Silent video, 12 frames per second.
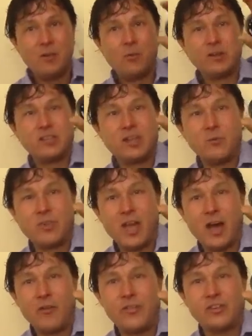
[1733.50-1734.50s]
Once again,
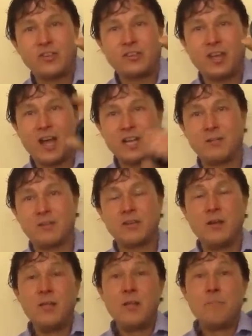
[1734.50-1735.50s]
without this
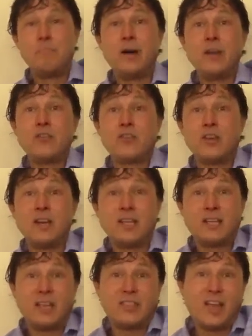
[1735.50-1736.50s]
attachment, but you're going
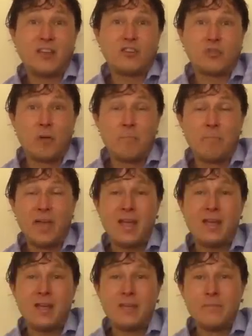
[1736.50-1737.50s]
to get that
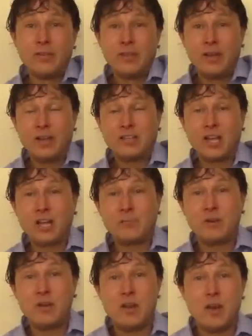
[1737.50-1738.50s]
sorbet
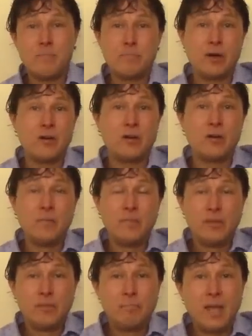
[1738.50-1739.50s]
attachment, nut butter,
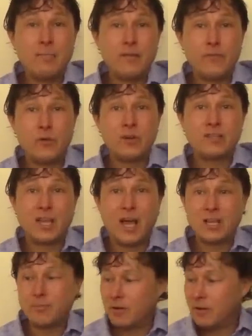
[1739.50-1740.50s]
baby food
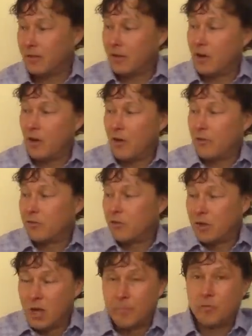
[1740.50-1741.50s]
attachment that
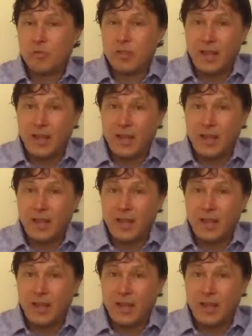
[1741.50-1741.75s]
also comes with